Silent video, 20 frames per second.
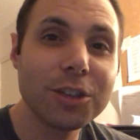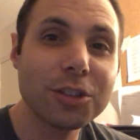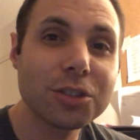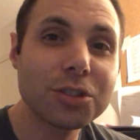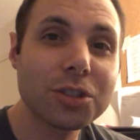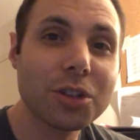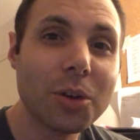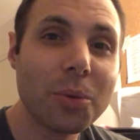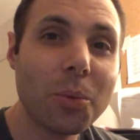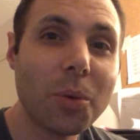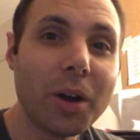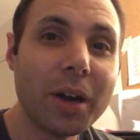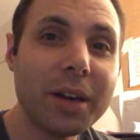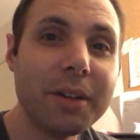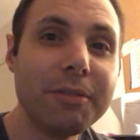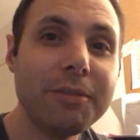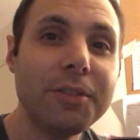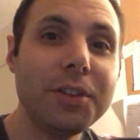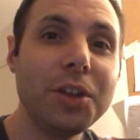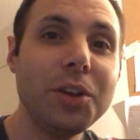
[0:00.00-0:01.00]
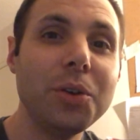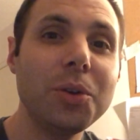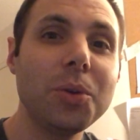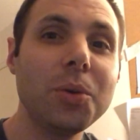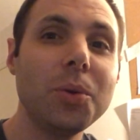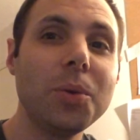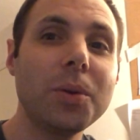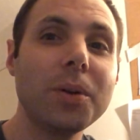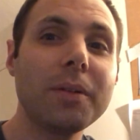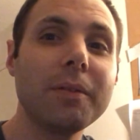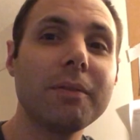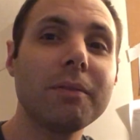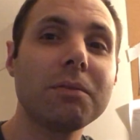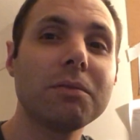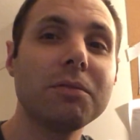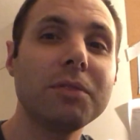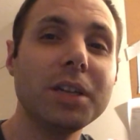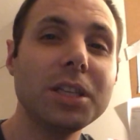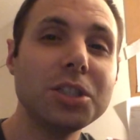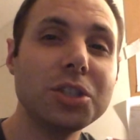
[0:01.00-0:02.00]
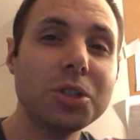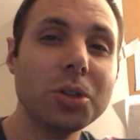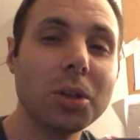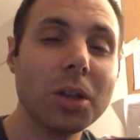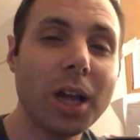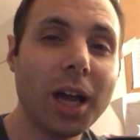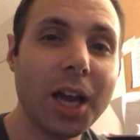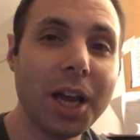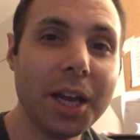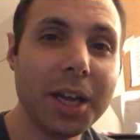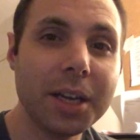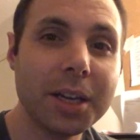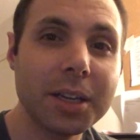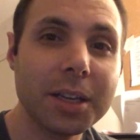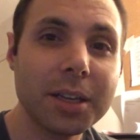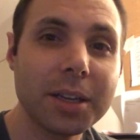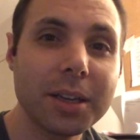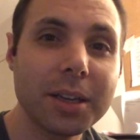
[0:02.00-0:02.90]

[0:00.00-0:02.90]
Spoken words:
So what if you visualize